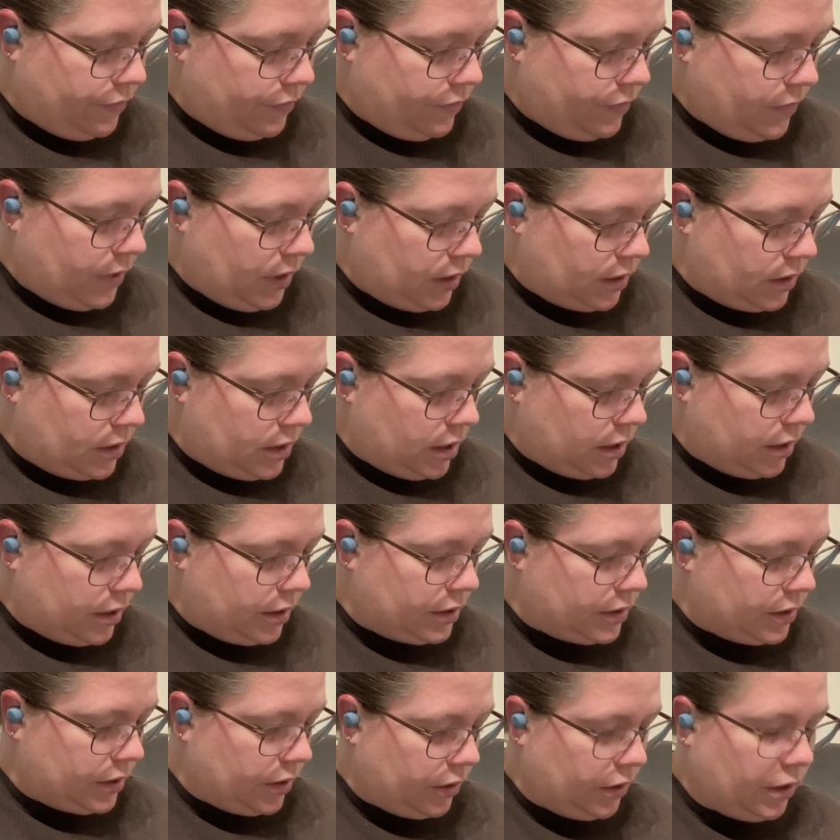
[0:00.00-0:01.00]
It's not
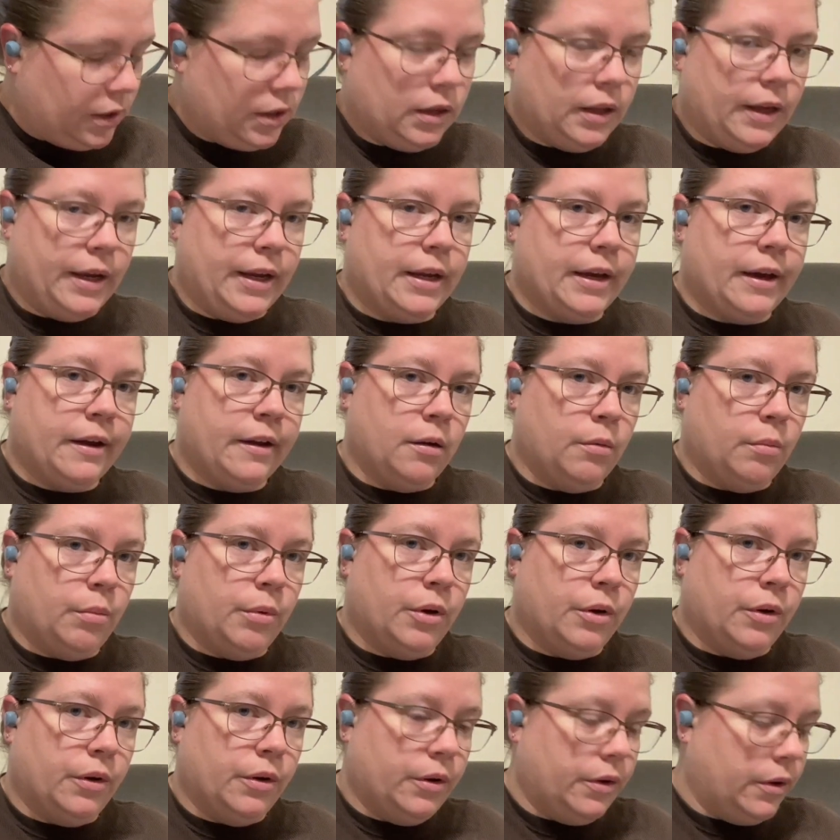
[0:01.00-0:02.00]
necessarily like
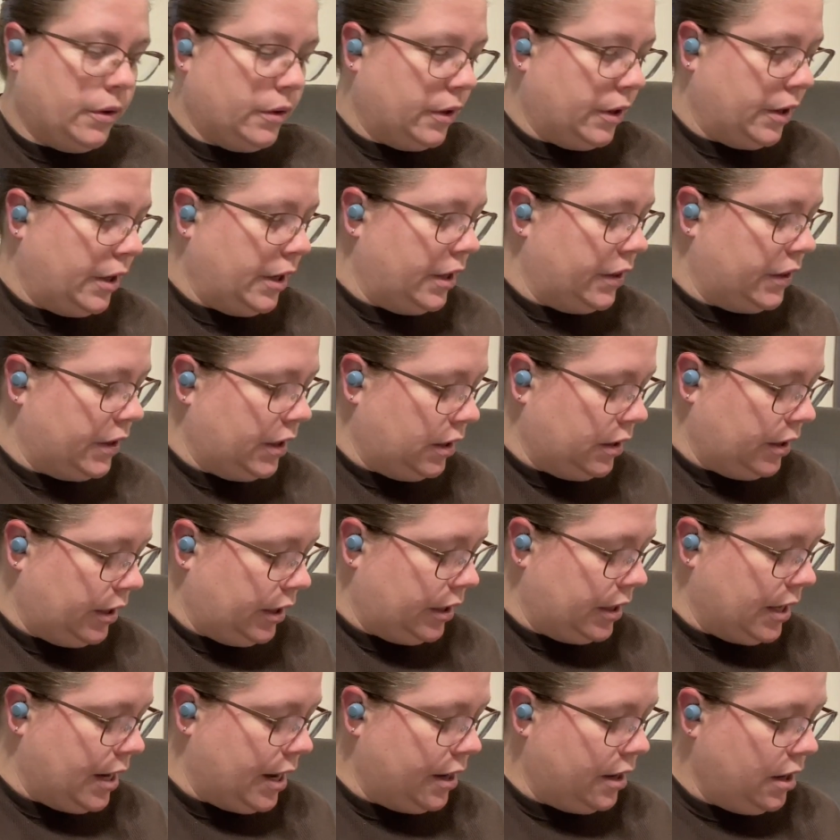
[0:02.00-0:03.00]
edible or anything like
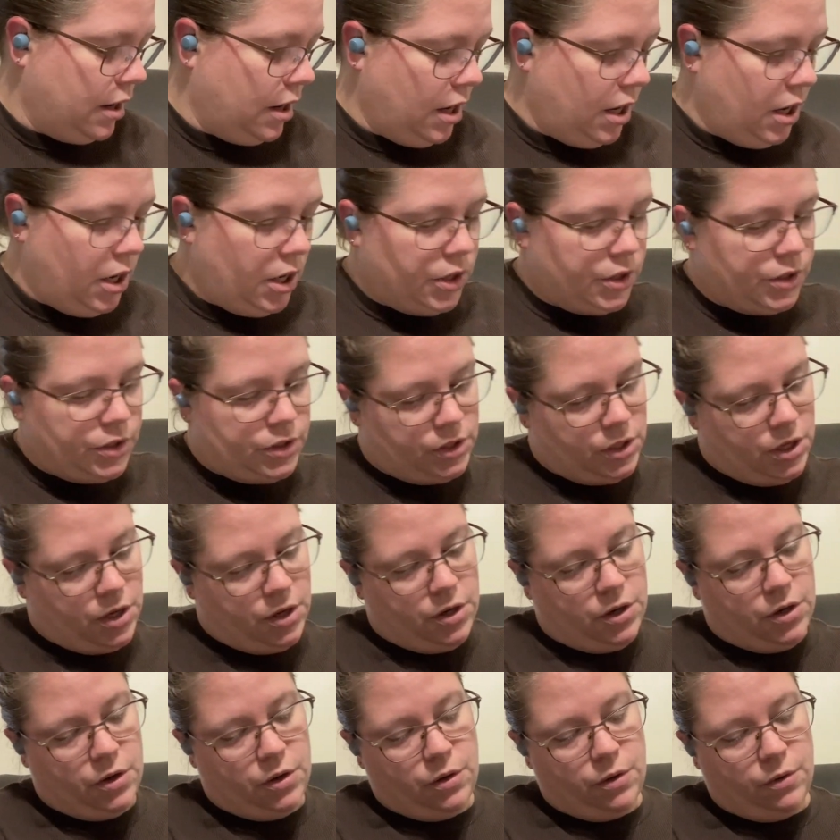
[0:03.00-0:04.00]
that.
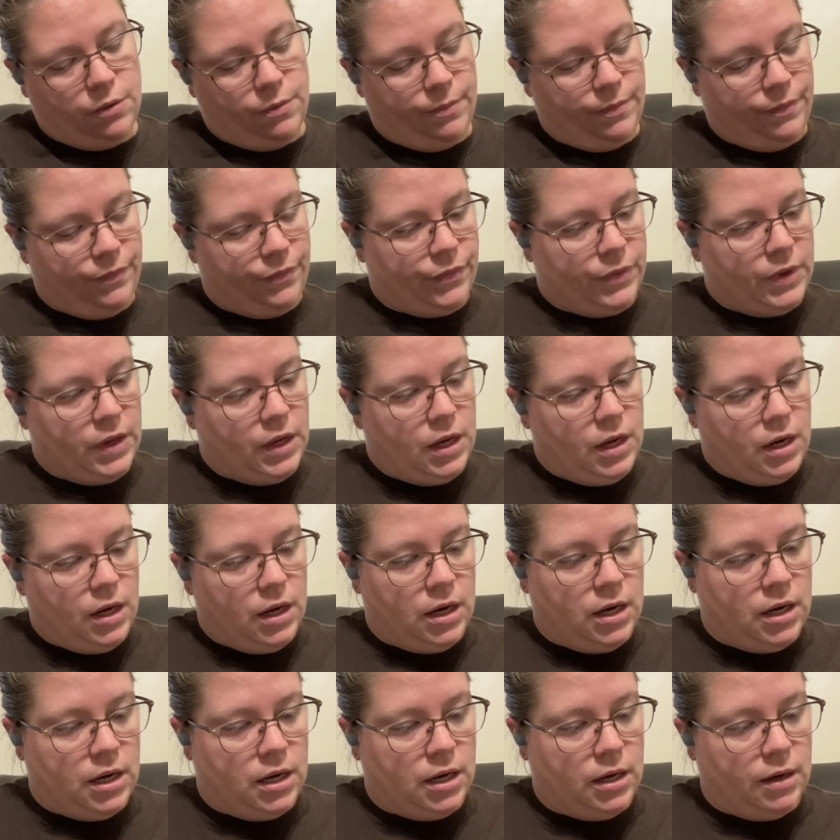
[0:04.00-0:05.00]
So
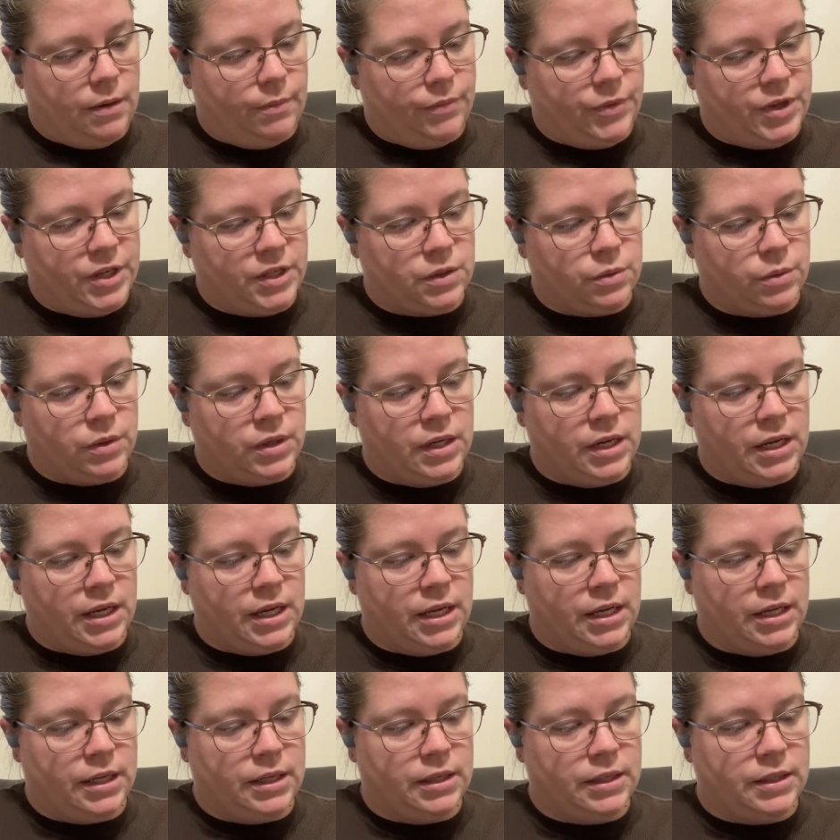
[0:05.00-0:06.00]
this one
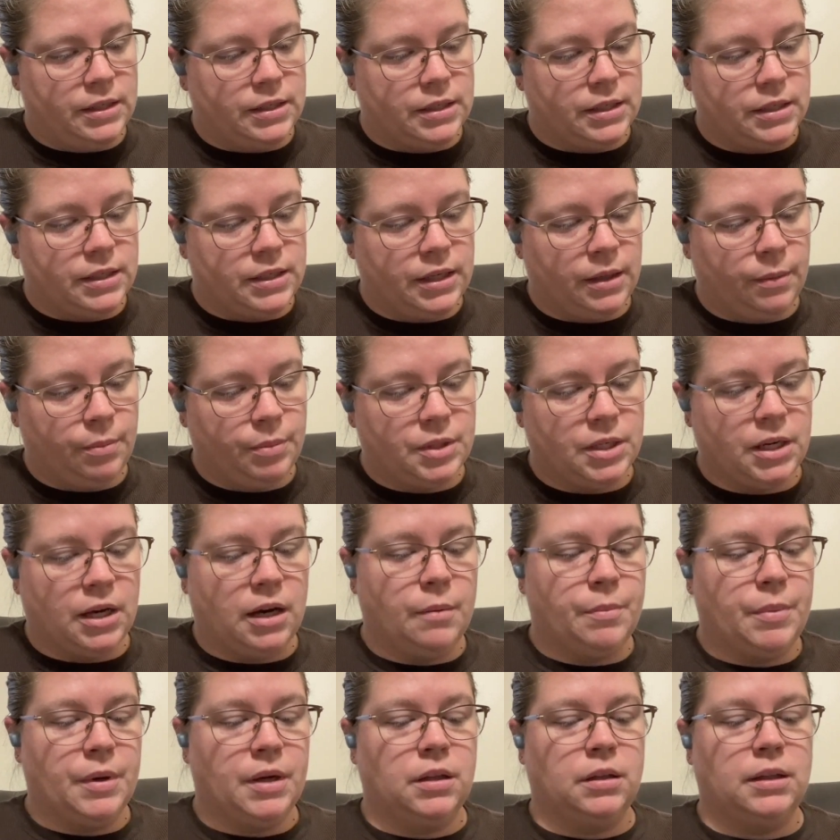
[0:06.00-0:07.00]
is Tip Top
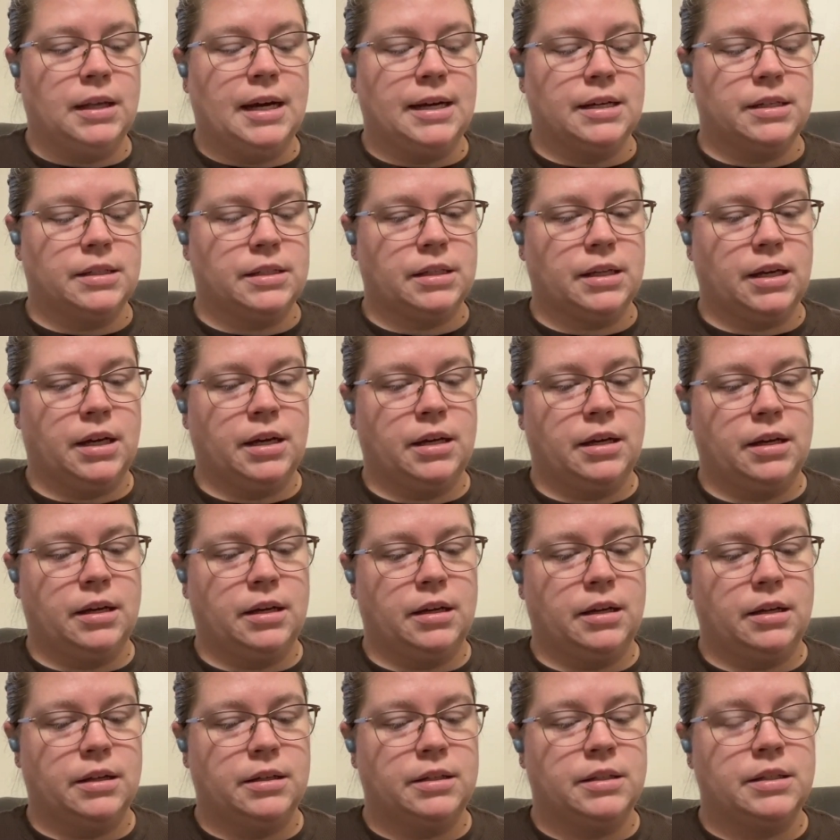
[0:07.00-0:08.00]
Alaska
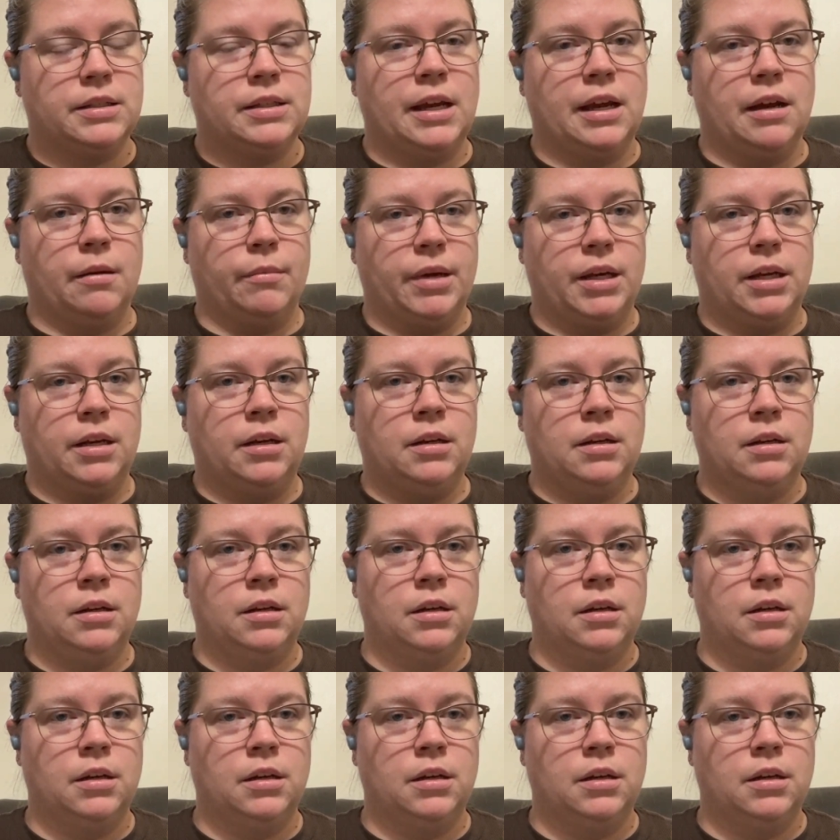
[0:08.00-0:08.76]
Salmon.